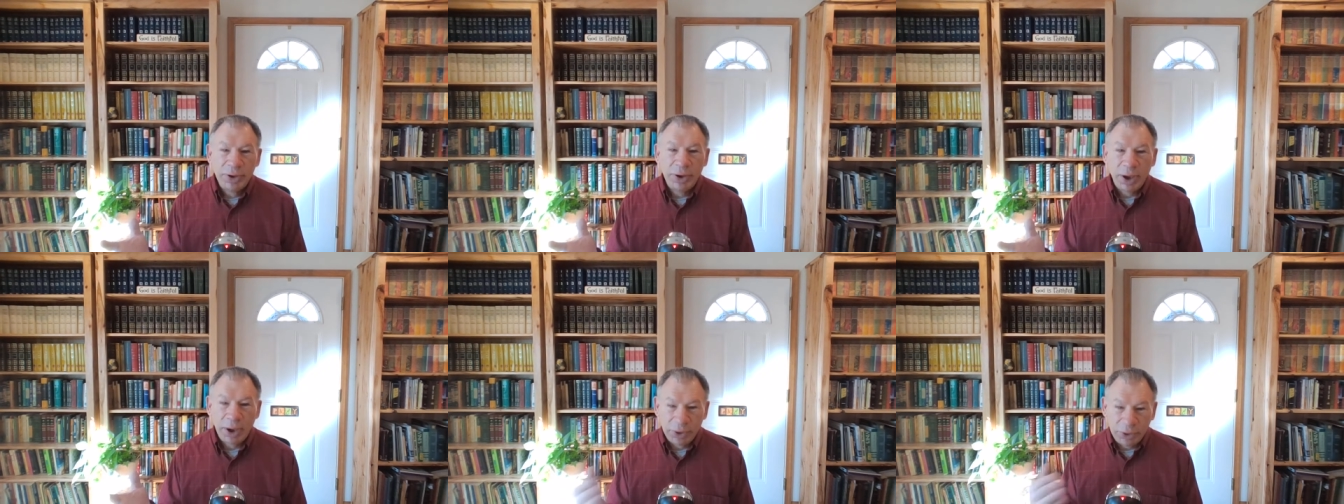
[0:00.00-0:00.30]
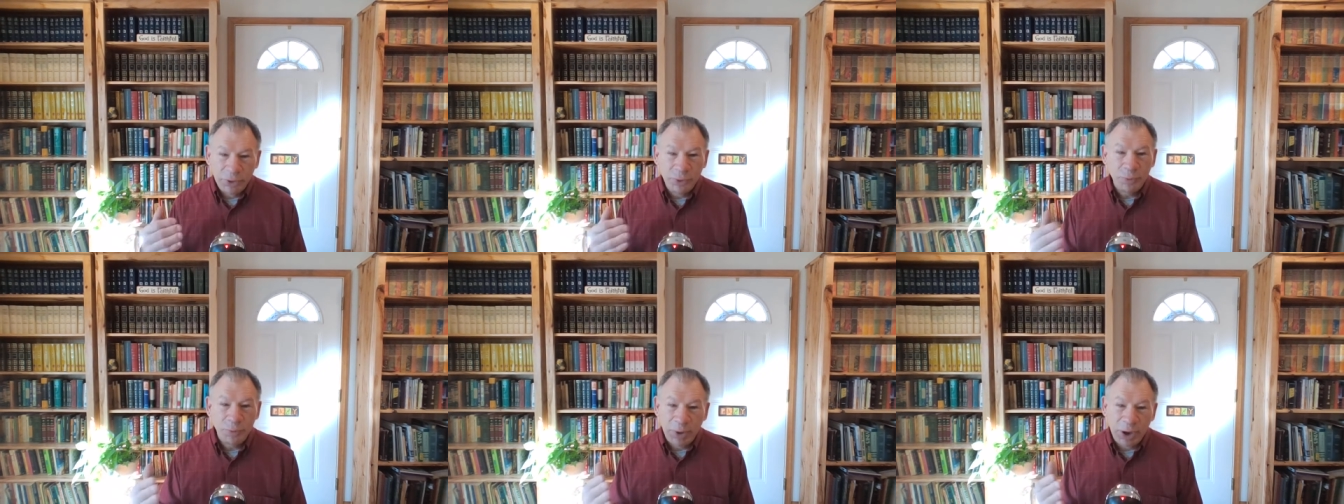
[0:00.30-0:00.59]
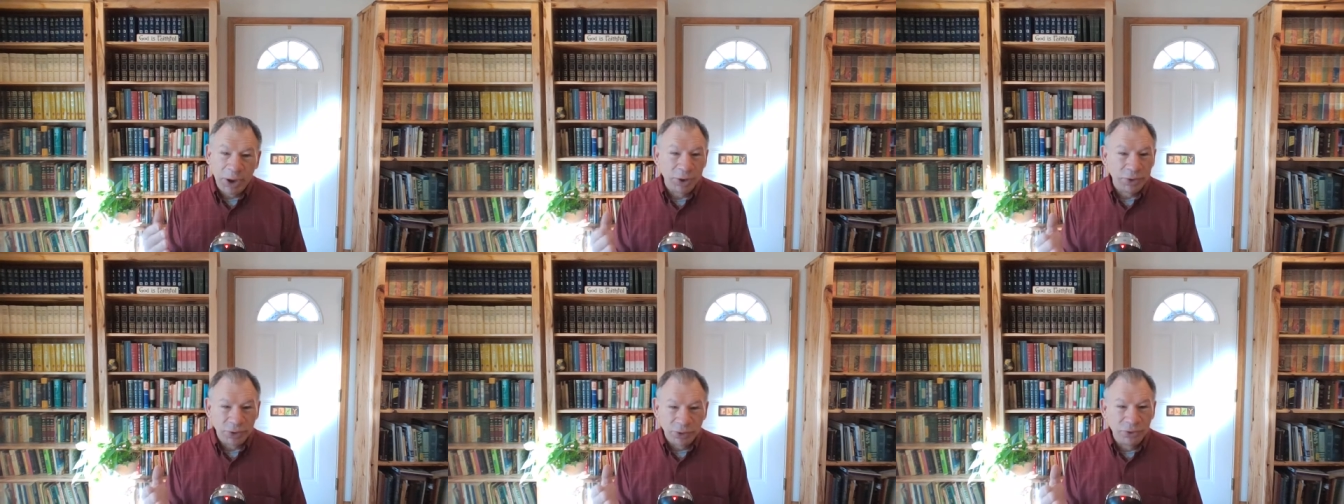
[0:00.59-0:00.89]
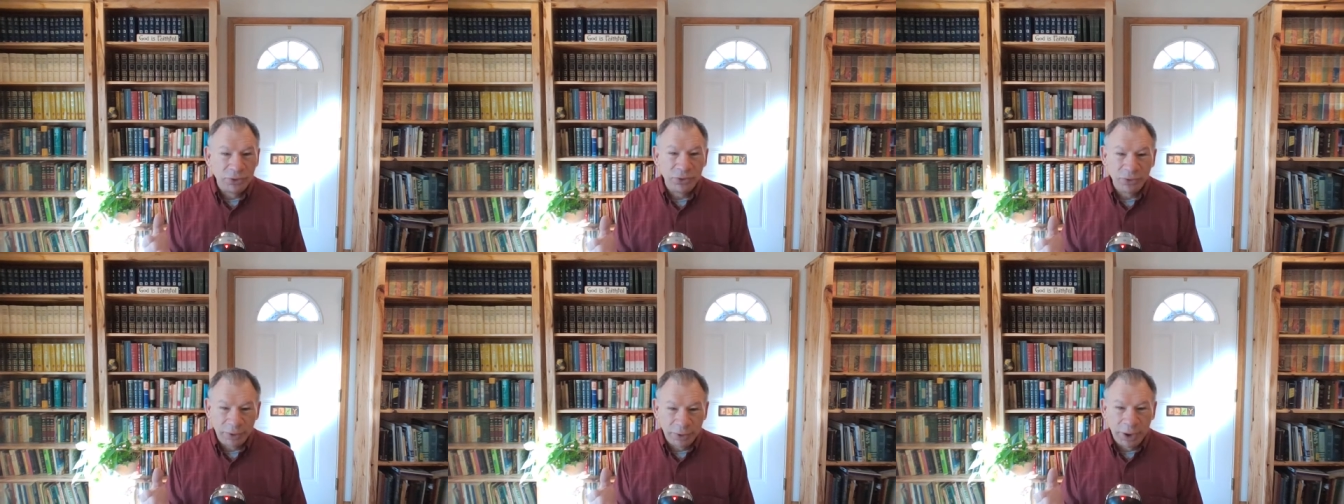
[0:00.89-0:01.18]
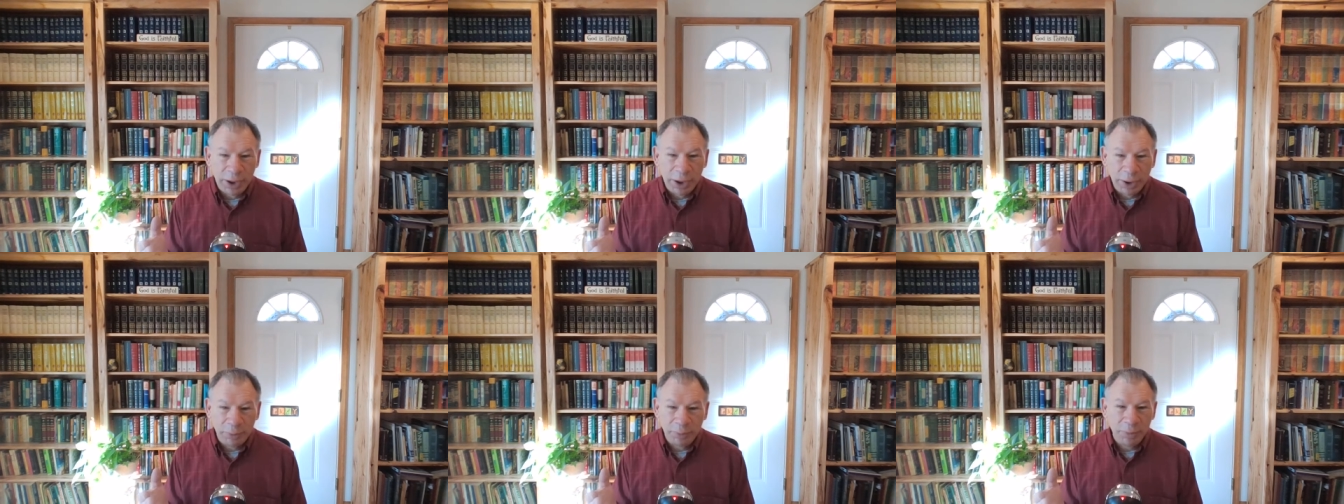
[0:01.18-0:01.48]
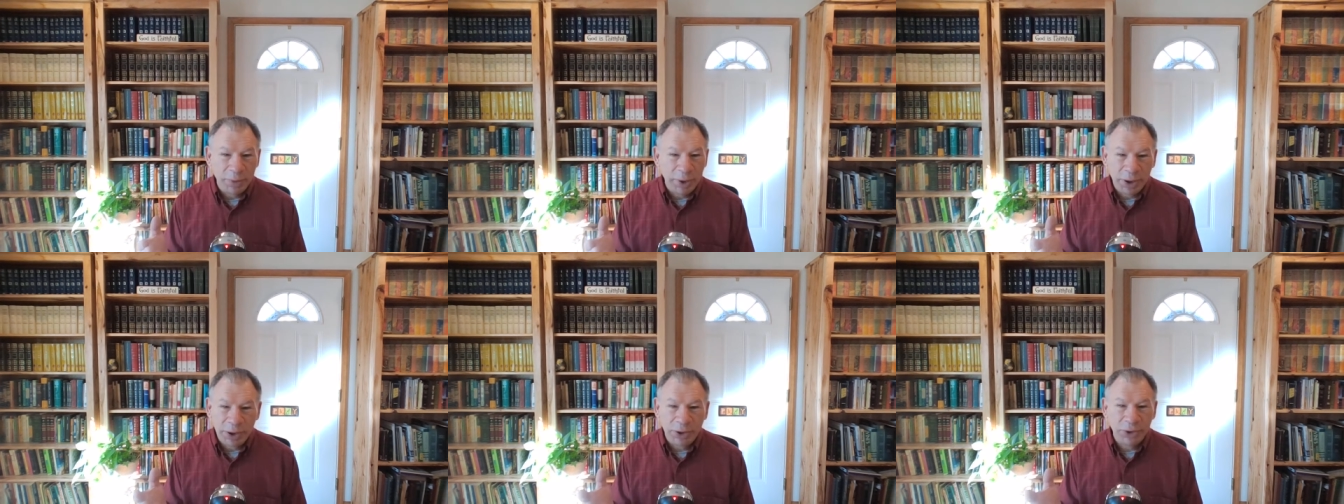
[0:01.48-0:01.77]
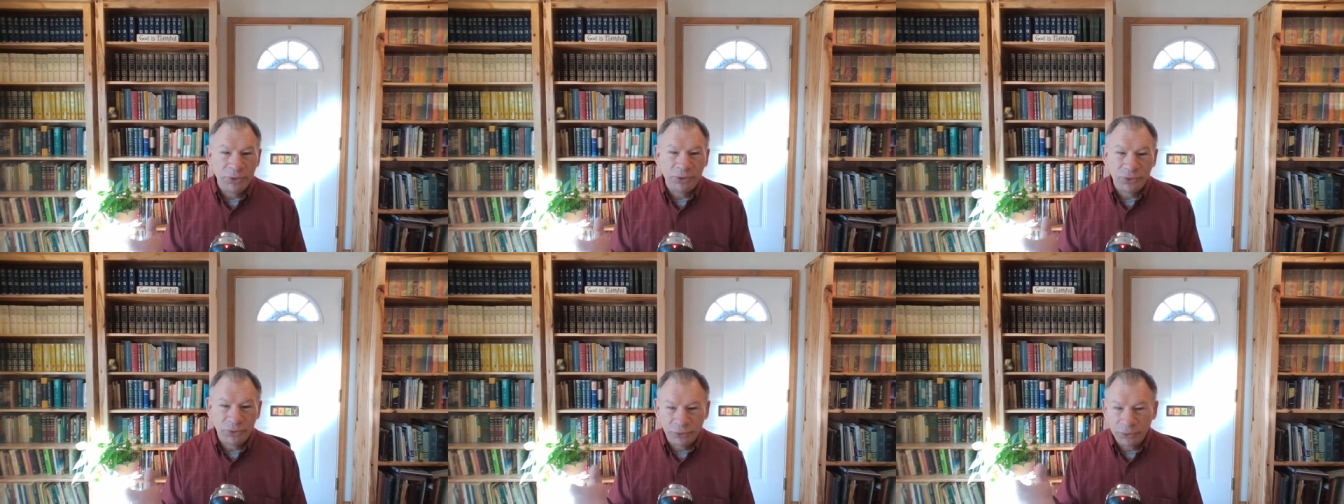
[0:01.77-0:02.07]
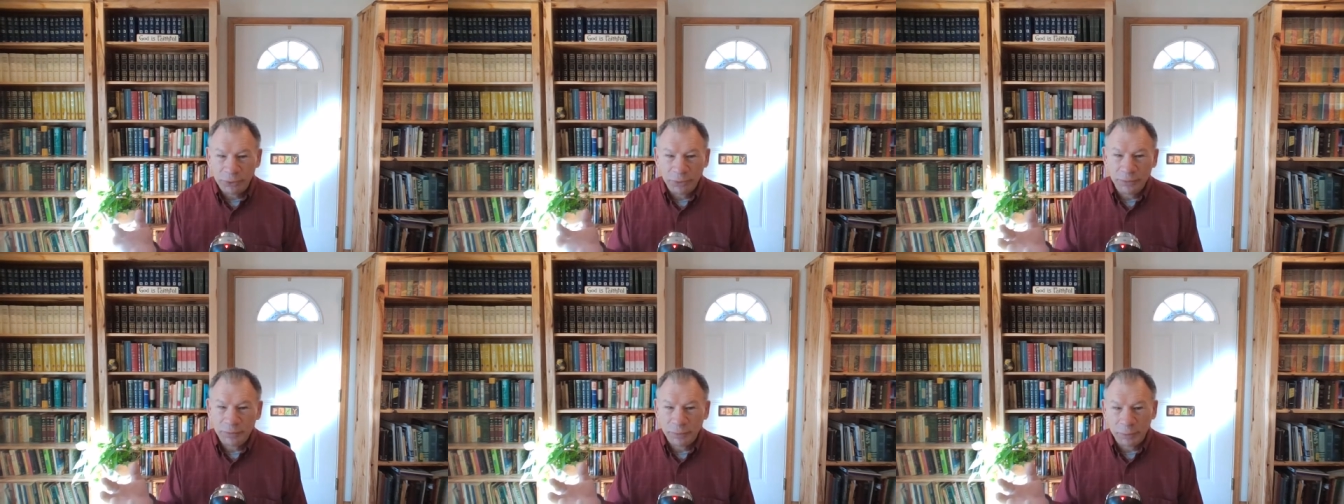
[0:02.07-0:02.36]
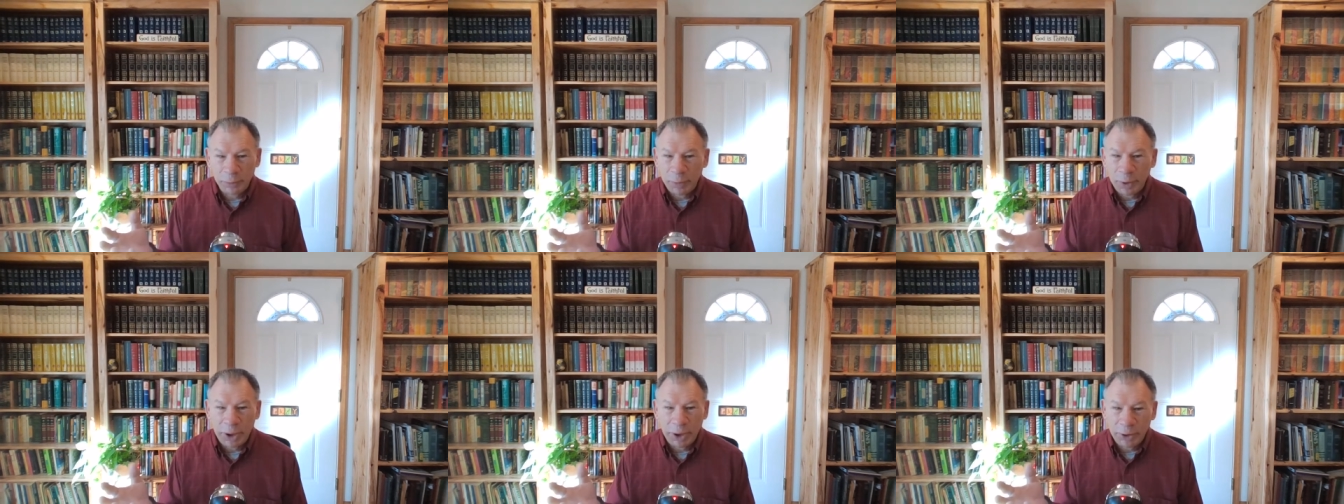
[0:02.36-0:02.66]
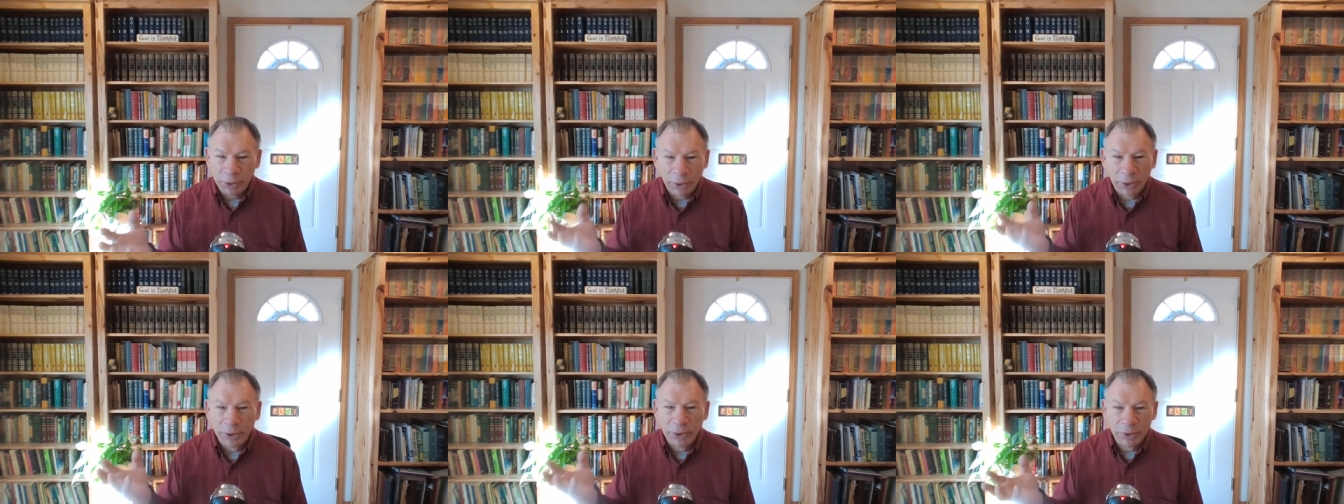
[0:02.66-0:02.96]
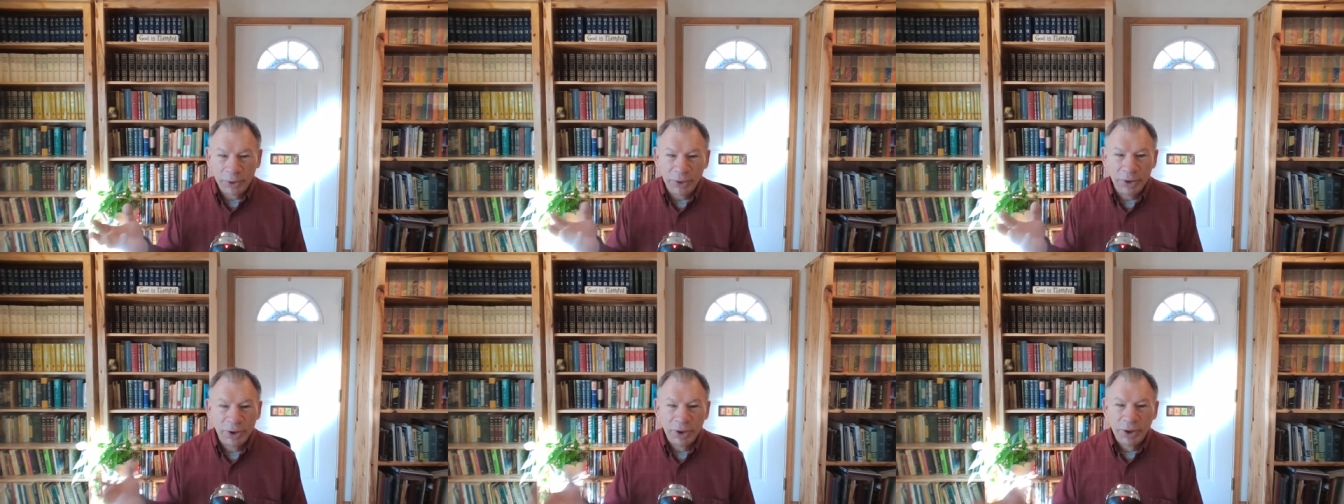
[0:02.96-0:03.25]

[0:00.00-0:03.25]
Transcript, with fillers: I do make this claim, and it's true from my heart,